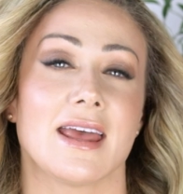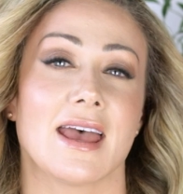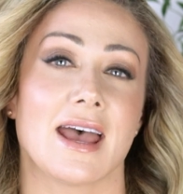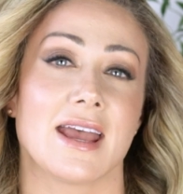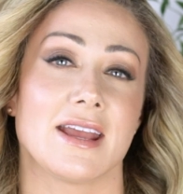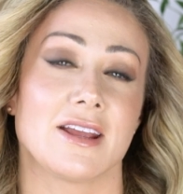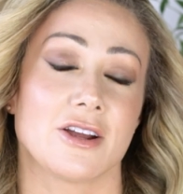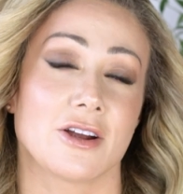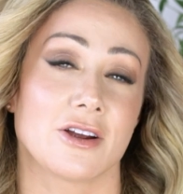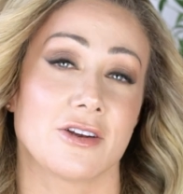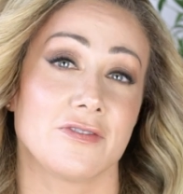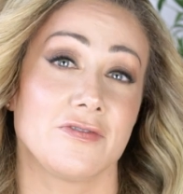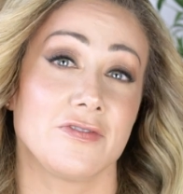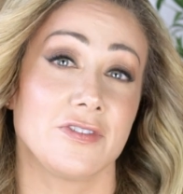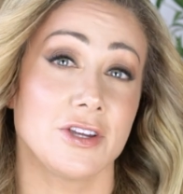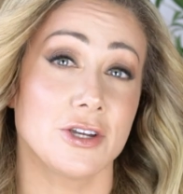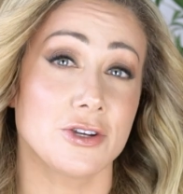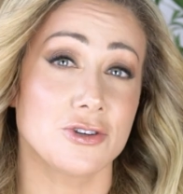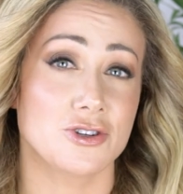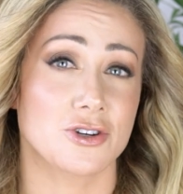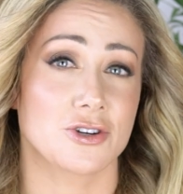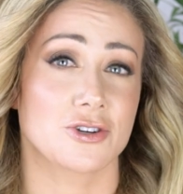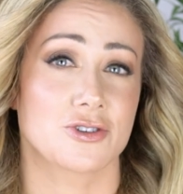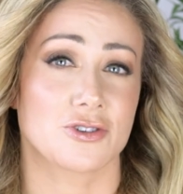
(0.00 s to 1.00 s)
at your
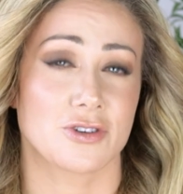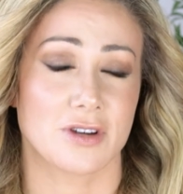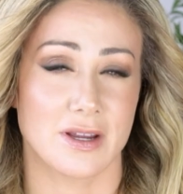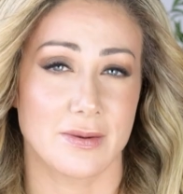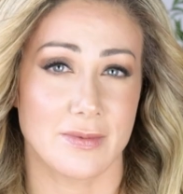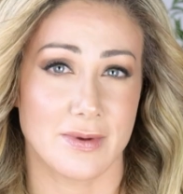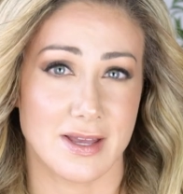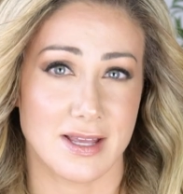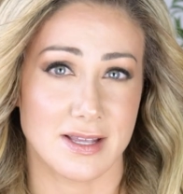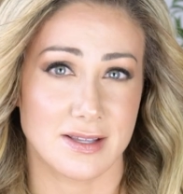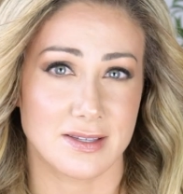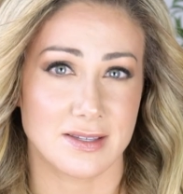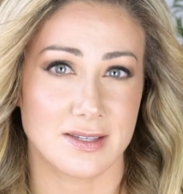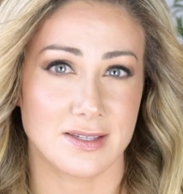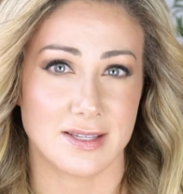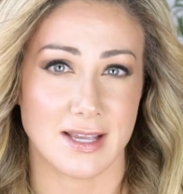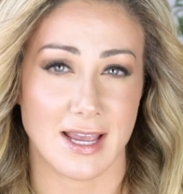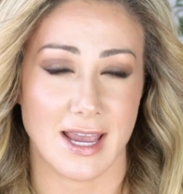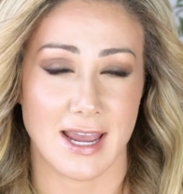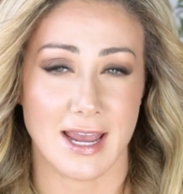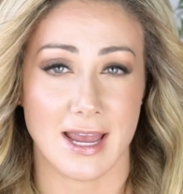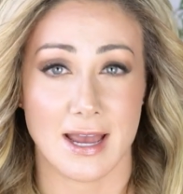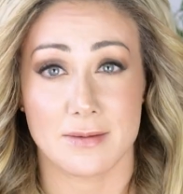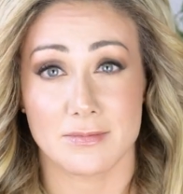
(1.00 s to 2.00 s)
future treatments,
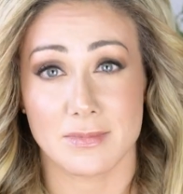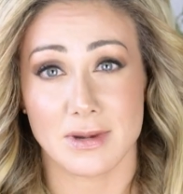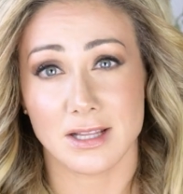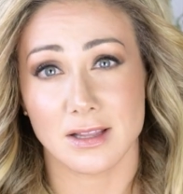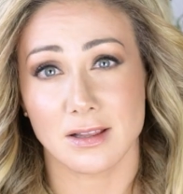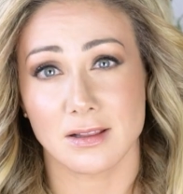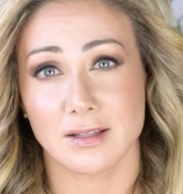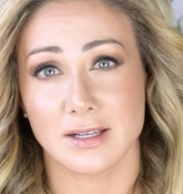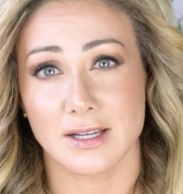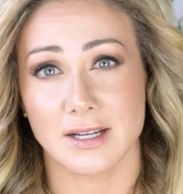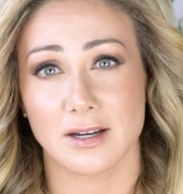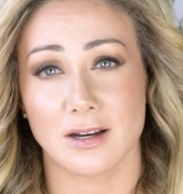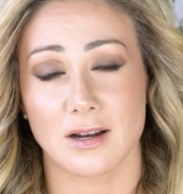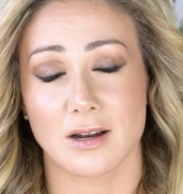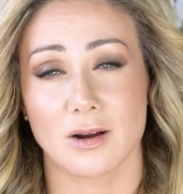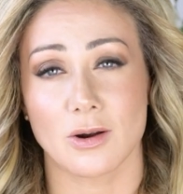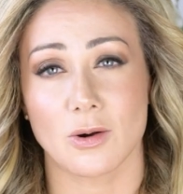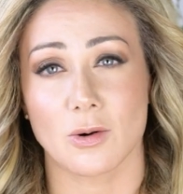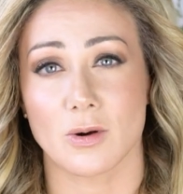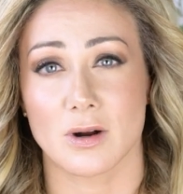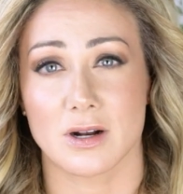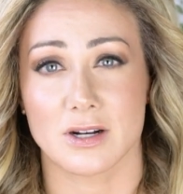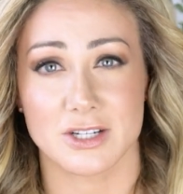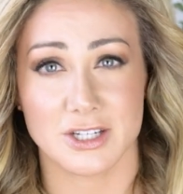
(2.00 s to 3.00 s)
say a month later
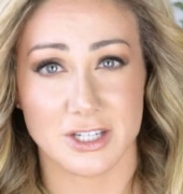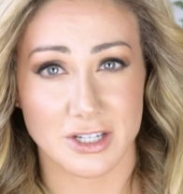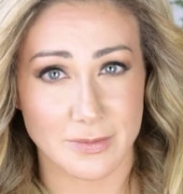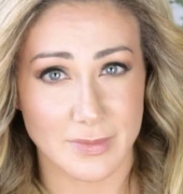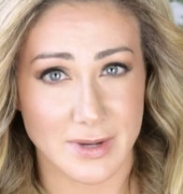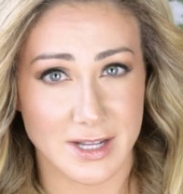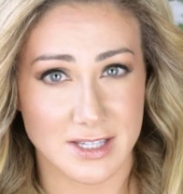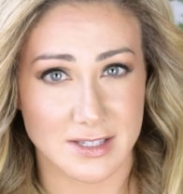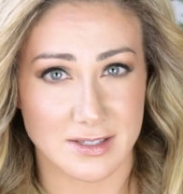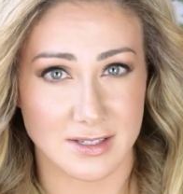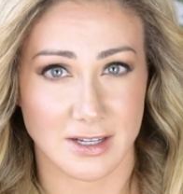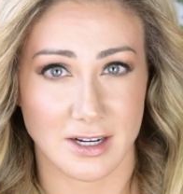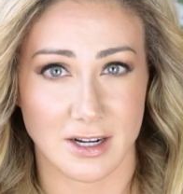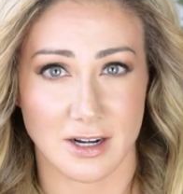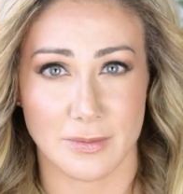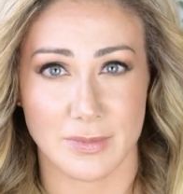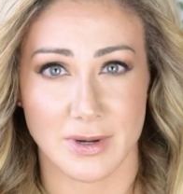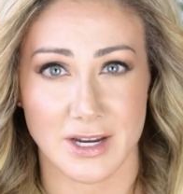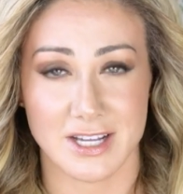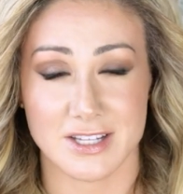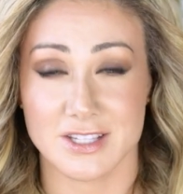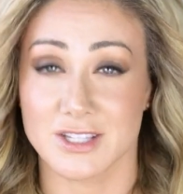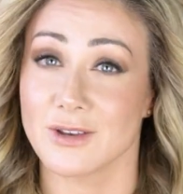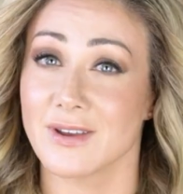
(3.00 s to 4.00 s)
or two months later,
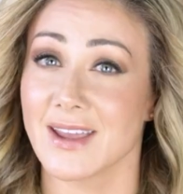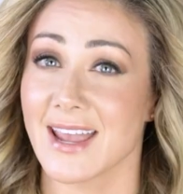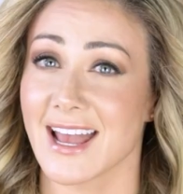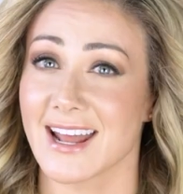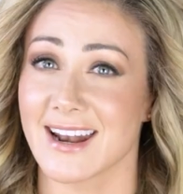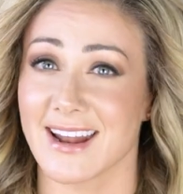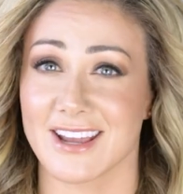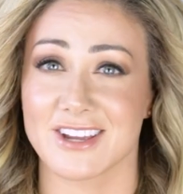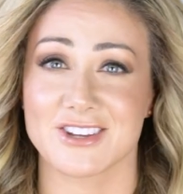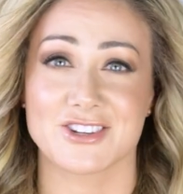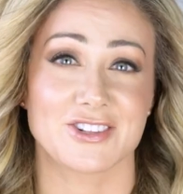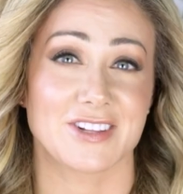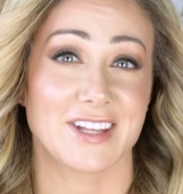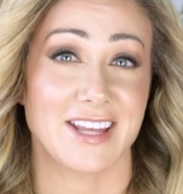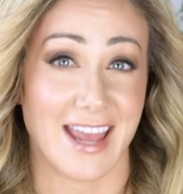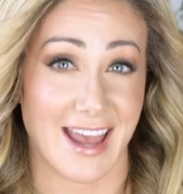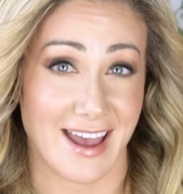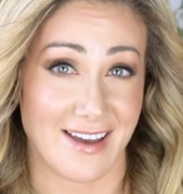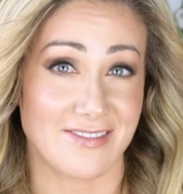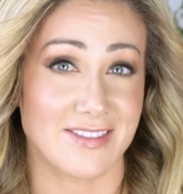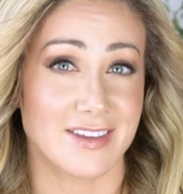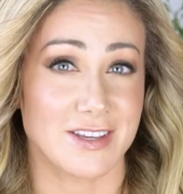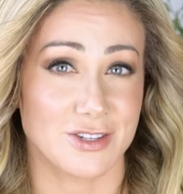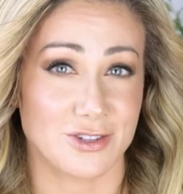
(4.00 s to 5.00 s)
because you can actually
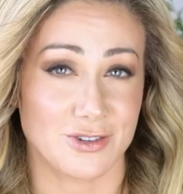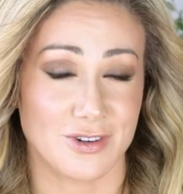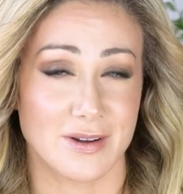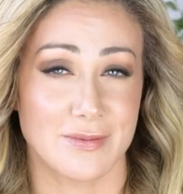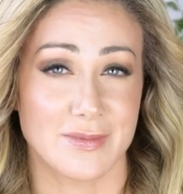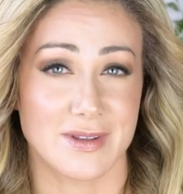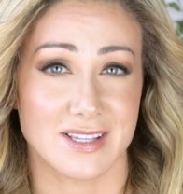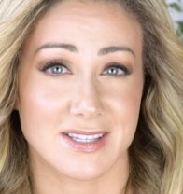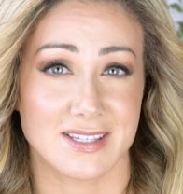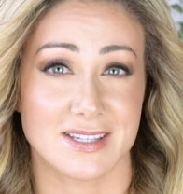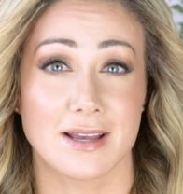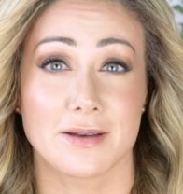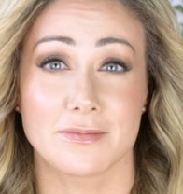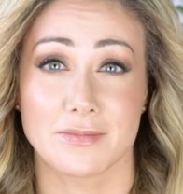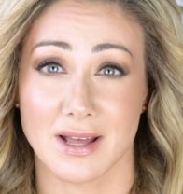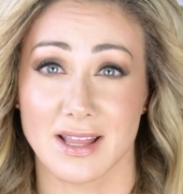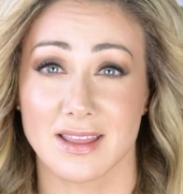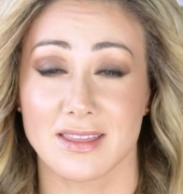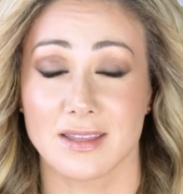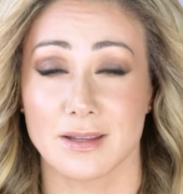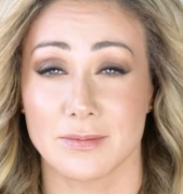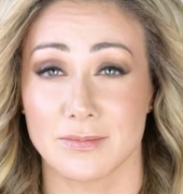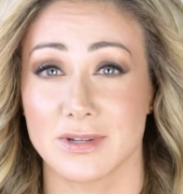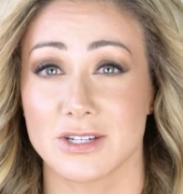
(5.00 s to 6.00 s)
have these treatments a
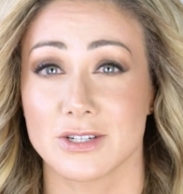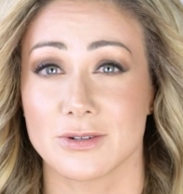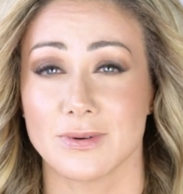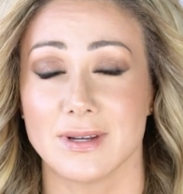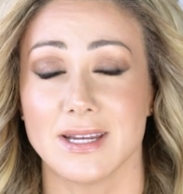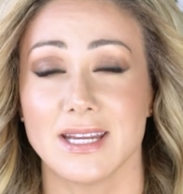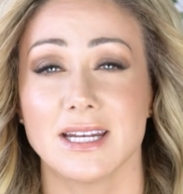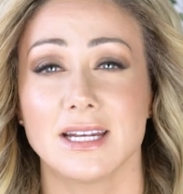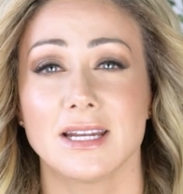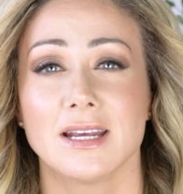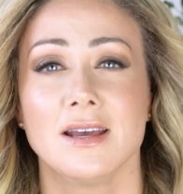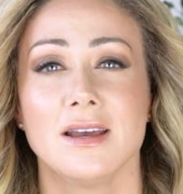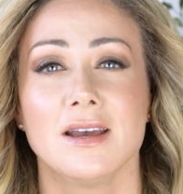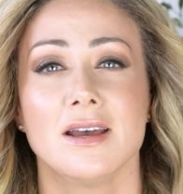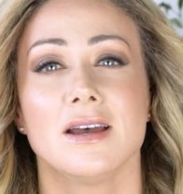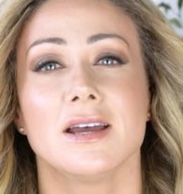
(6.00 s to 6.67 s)
month in between,